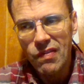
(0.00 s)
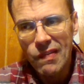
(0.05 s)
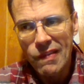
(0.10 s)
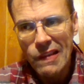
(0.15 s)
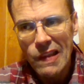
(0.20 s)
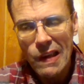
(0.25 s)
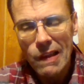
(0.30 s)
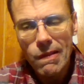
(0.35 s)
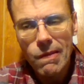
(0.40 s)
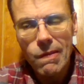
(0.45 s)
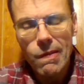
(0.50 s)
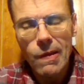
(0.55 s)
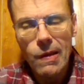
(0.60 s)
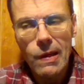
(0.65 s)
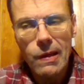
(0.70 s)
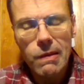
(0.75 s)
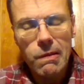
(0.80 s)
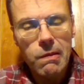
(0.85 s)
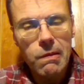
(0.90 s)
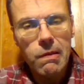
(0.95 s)
death
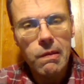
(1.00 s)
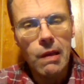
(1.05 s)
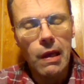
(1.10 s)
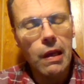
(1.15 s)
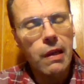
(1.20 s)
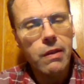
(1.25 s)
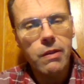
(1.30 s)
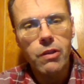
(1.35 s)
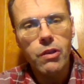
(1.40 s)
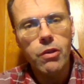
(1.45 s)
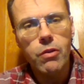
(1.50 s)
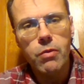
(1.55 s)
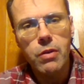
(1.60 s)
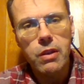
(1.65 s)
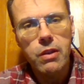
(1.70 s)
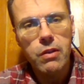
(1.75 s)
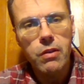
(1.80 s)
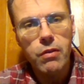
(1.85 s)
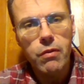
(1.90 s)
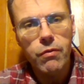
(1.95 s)
threaten, and so
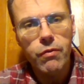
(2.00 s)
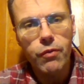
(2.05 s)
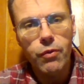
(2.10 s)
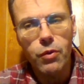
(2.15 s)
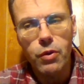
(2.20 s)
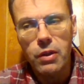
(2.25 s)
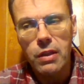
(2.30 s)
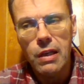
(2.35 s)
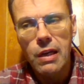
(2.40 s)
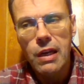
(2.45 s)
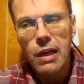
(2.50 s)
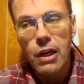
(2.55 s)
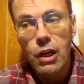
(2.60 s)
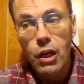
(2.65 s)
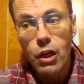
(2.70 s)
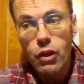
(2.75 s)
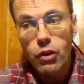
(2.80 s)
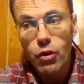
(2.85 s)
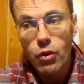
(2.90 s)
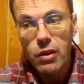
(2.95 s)
on and so forth.
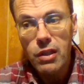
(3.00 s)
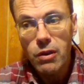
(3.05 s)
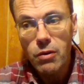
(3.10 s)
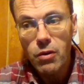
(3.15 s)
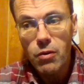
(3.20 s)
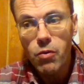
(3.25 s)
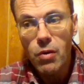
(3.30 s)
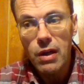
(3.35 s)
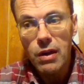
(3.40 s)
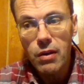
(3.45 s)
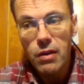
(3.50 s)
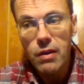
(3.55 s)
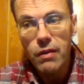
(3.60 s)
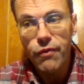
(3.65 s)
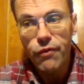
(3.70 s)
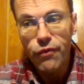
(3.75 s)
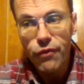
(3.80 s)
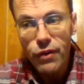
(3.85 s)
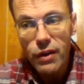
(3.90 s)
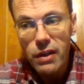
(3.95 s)
So this was one of the
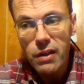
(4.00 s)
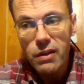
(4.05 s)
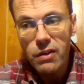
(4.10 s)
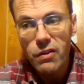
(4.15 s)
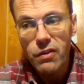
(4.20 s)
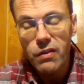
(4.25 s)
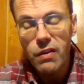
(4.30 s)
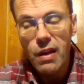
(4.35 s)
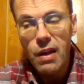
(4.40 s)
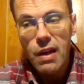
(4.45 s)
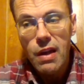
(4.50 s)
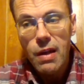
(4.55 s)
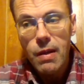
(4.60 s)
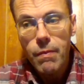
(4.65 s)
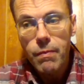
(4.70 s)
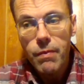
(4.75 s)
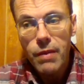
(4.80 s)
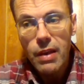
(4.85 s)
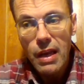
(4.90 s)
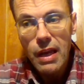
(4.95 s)
first
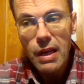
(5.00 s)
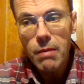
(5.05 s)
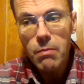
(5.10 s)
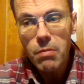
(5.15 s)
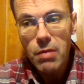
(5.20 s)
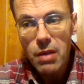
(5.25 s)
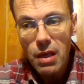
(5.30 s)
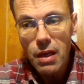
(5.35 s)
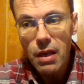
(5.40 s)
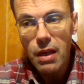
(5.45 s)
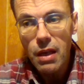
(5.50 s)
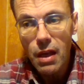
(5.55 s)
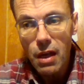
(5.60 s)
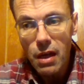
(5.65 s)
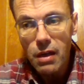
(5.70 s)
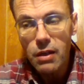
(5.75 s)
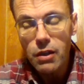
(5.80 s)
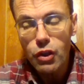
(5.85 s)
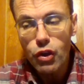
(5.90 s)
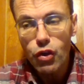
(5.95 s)
MK
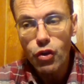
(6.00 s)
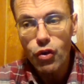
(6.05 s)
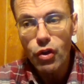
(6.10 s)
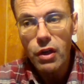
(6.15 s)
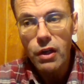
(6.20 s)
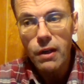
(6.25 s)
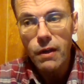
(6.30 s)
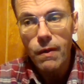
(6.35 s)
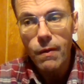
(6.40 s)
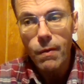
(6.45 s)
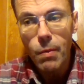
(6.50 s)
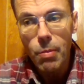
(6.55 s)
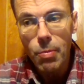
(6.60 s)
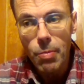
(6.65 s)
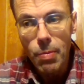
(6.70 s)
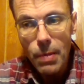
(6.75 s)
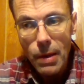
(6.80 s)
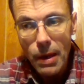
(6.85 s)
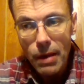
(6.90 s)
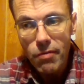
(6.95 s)
Ultra
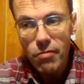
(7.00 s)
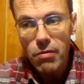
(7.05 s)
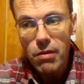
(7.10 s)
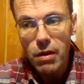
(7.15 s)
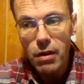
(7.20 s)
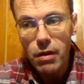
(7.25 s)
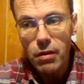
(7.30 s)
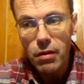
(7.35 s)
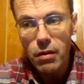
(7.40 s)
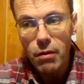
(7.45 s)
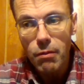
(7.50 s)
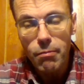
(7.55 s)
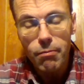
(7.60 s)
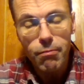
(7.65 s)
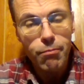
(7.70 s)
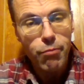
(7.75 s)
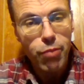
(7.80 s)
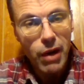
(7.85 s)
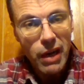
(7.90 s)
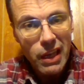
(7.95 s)
dental
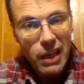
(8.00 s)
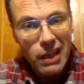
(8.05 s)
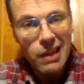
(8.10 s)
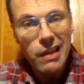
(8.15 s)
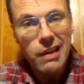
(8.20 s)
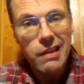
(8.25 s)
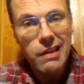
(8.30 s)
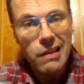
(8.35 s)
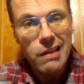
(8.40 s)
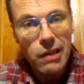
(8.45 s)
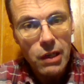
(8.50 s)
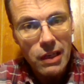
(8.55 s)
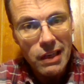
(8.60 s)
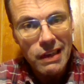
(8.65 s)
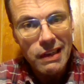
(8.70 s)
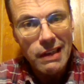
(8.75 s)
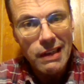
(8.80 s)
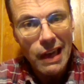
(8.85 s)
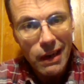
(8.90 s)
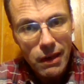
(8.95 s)
breaking
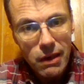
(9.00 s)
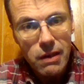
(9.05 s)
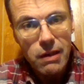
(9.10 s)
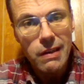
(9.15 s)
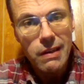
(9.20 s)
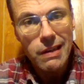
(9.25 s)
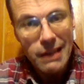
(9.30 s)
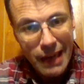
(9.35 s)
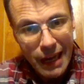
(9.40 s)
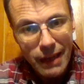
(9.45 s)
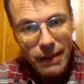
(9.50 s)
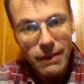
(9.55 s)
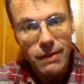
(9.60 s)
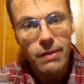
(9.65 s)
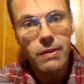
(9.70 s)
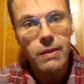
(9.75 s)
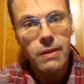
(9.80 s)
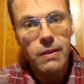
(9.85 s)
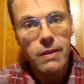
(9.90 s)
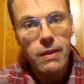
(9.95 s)

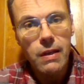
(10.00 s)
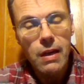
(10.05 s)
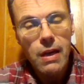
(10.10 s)
dents.